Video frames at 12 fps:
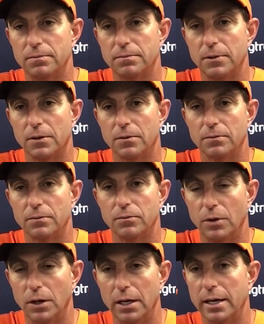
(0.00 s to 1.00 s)
you know,
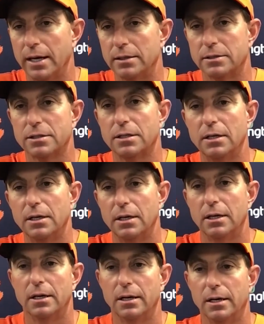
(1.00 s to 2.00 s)
really has,
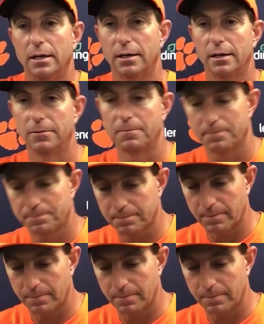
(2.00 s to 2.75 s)
you